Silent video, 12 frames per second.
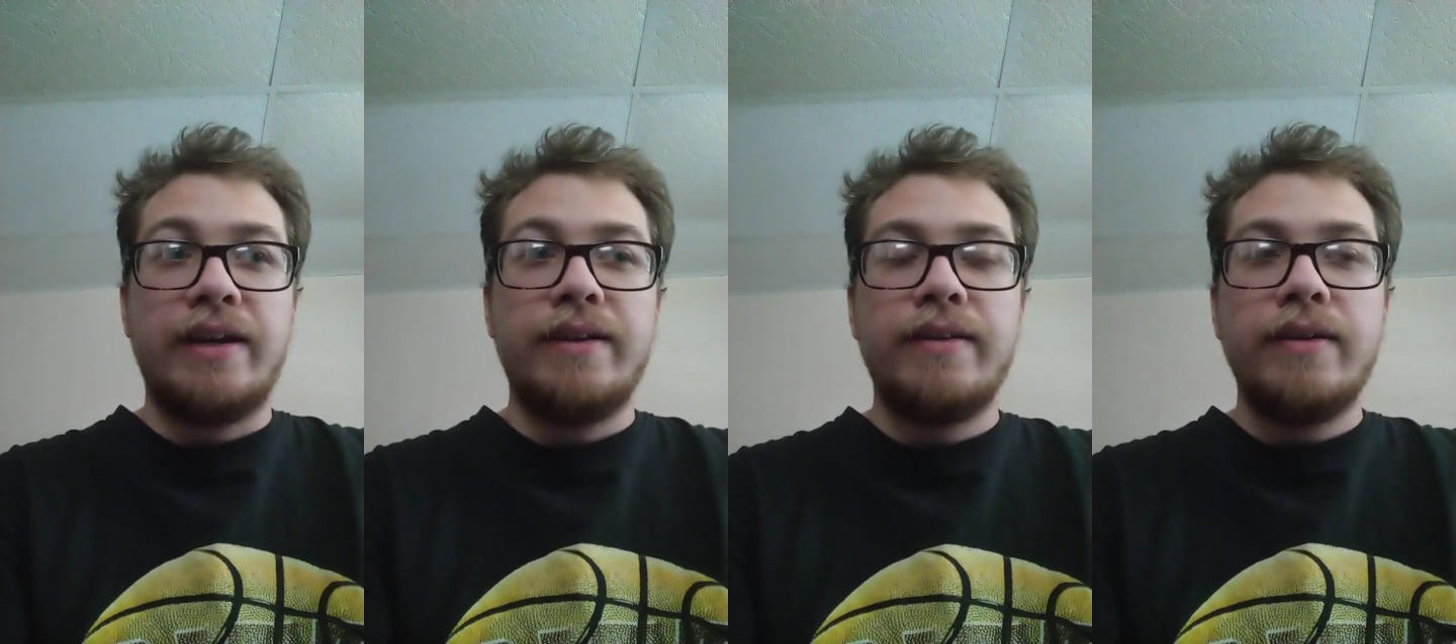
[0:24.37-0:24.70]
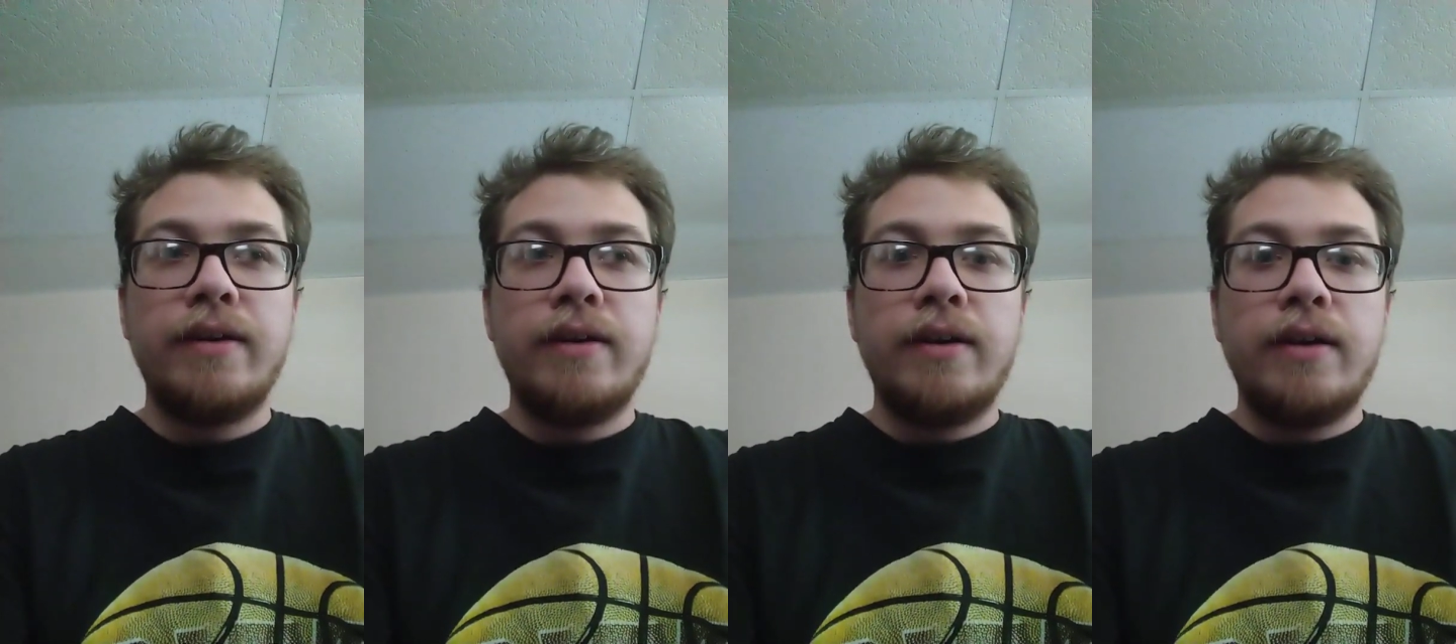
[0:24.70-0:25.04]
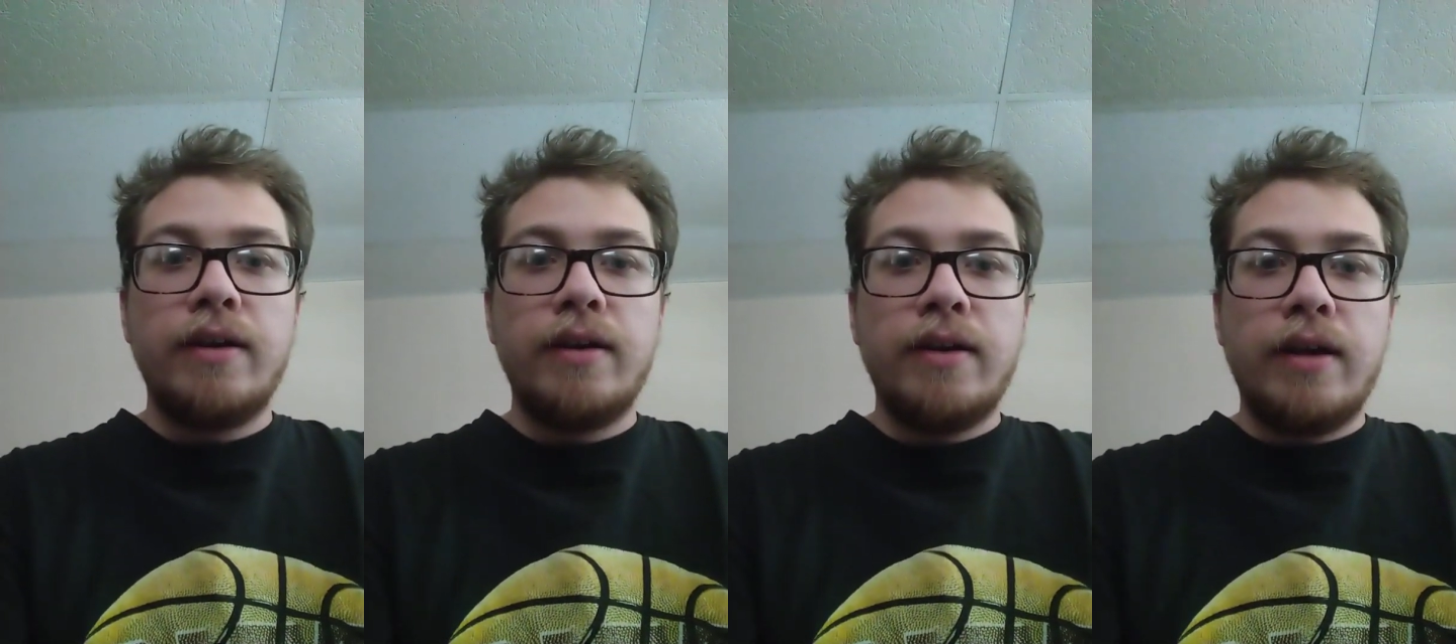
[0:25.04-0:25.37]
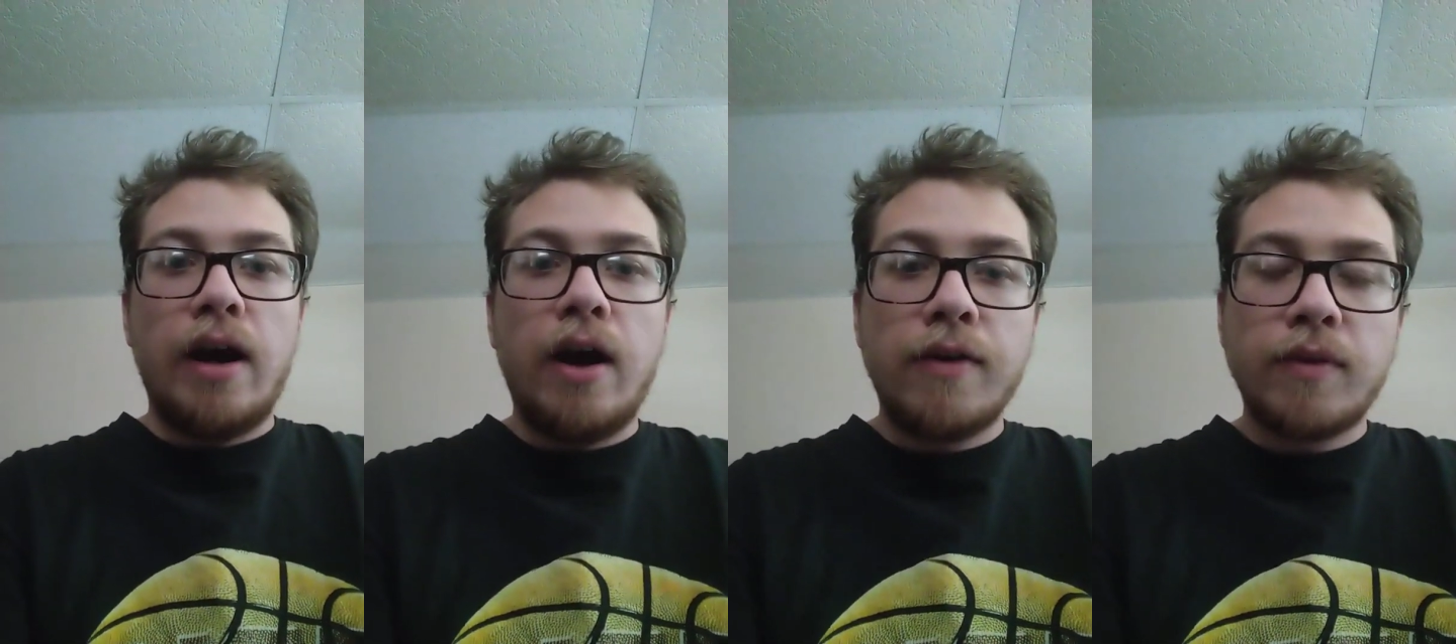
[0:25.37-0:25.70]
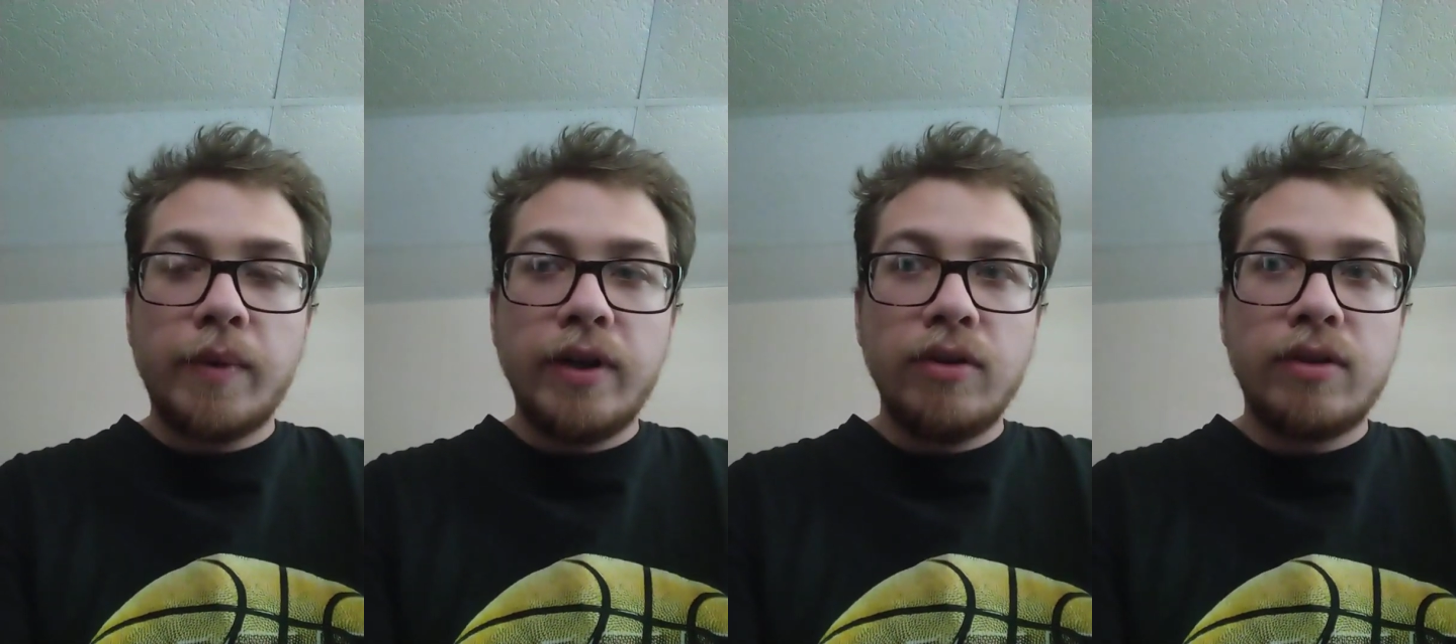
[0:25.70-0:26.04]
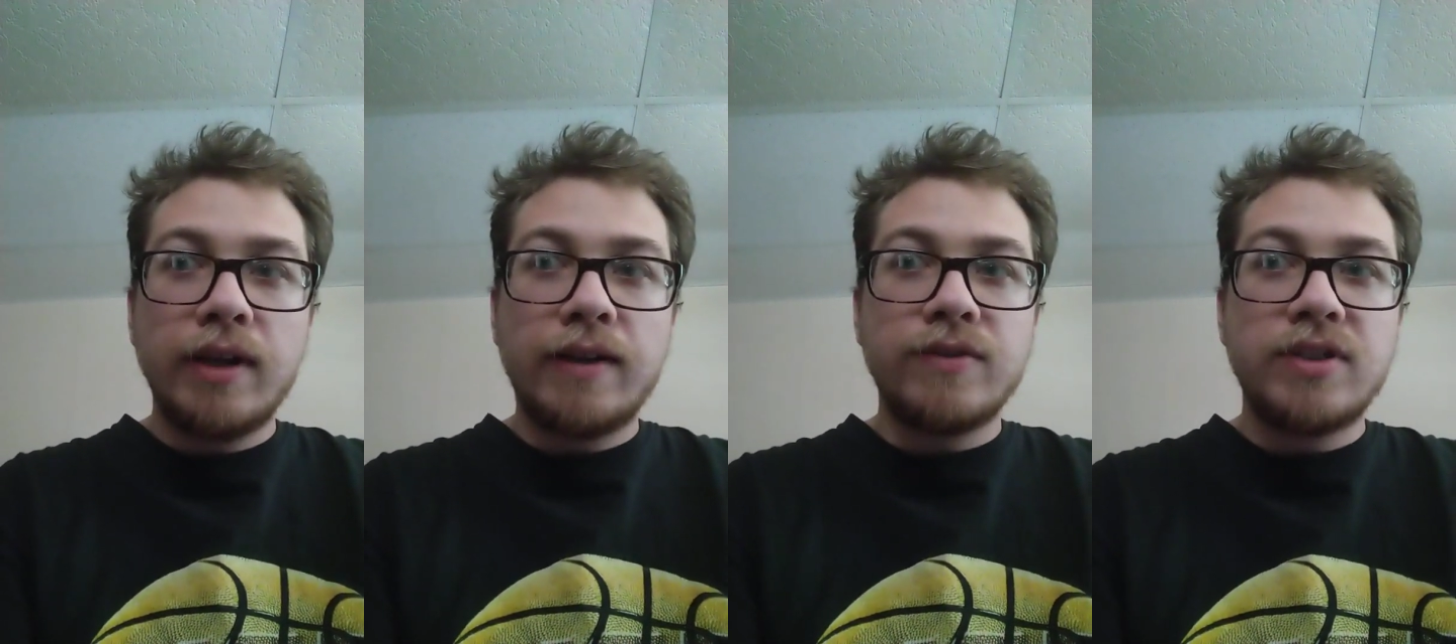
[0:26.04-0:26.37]
it. However, when you
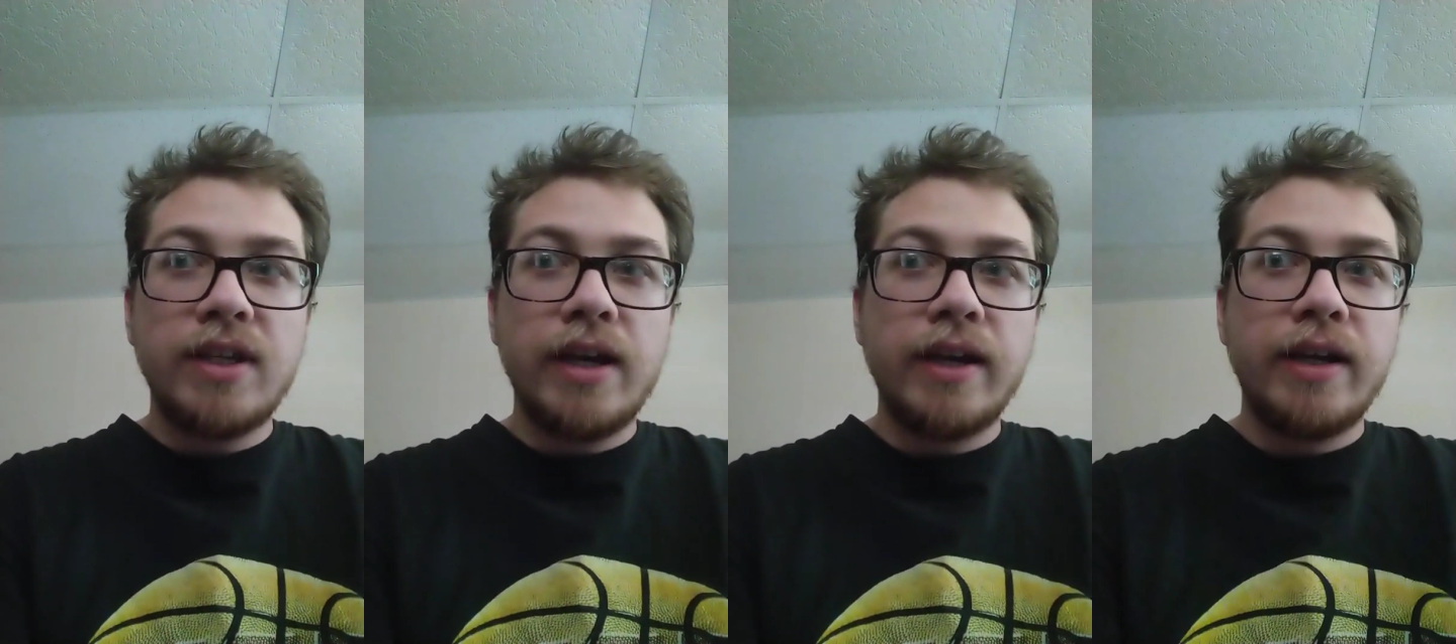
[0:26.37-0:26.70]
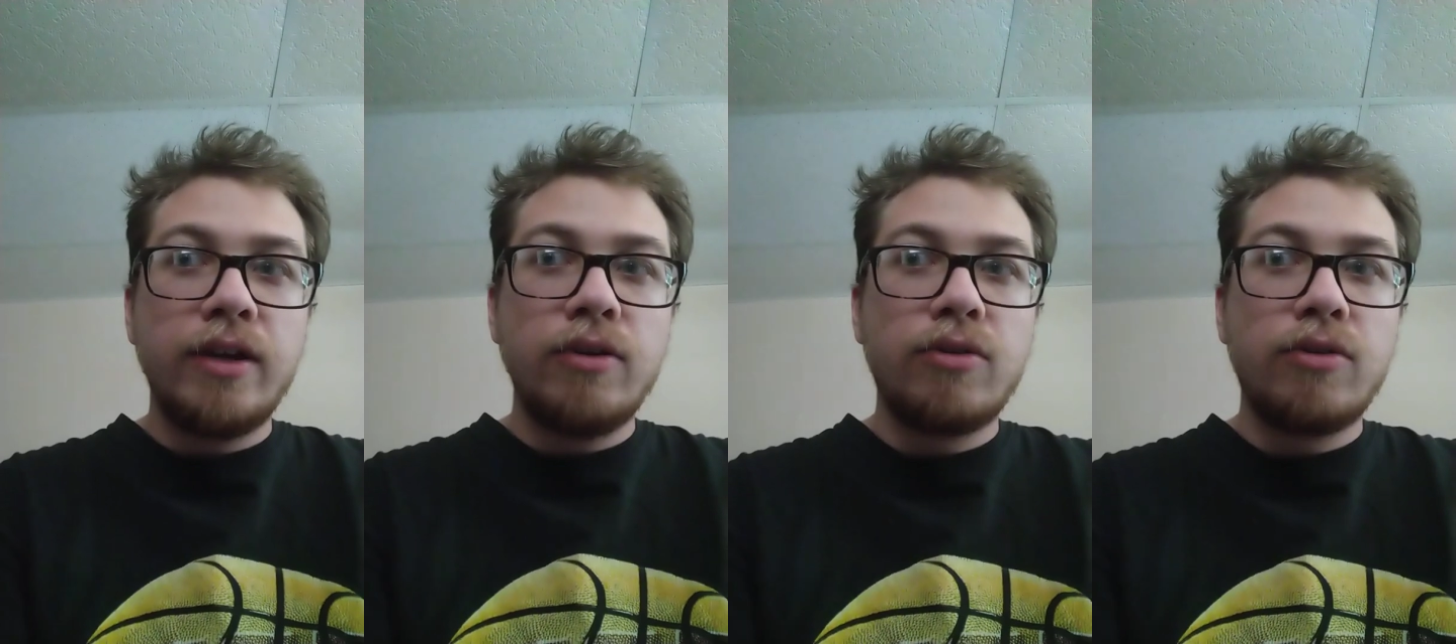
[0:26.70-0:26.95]
think of Sega,